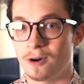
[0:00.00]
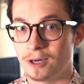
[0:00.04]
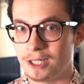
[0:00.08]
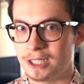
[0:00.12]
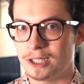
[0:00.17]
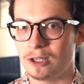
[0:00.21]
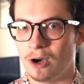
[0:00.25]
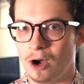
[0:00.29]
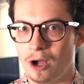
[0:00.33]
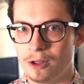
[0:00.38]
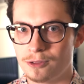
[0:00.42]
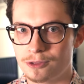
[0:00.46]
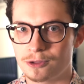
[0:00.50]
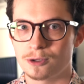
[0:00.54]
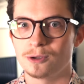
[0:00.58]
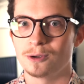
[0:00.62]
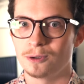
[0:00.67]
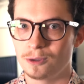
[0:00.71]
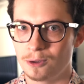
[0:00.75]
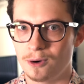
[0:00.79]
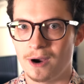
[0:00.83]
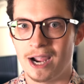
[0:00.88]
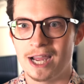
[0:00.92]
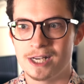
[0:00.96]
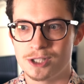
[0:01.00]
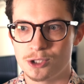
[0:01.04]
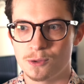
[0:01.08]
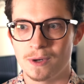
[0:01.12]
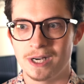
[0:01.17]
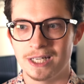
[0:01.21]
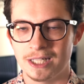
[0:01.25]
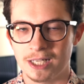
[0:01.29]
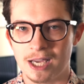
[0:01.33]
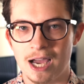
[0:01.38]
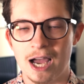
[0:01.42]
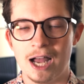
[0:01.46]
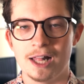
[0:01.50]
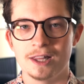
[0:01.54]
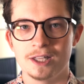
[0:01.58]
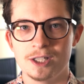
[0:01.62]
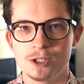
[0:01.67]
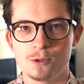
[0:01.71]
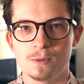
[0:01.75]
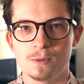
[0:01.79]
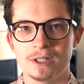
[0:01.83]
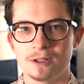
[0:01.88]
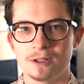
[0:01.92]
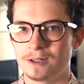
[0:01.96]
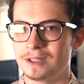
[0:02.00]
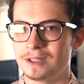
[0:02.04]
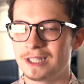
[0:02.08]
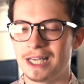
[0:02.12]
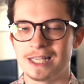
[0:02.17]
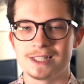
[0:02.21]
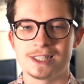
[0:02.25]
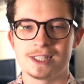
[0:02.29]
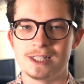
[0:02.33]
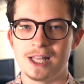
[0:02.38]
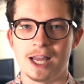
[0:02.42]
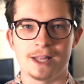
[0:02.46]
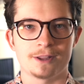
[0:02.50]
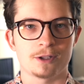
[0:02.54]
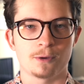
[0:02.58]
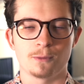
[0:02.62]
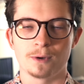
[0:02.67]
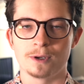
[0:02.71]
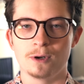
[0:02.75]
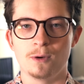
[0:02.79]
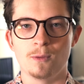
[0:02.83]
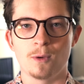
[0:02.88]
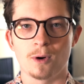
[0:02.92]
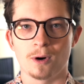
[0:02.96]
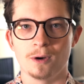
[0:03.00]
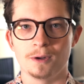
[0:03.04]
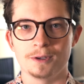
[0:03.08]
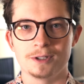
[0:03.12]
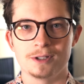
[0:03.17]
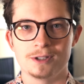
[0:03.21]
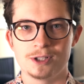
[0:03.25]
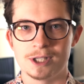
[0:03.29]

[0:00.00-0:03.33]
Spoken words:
already gone through graduating college, we learn that's not the real world.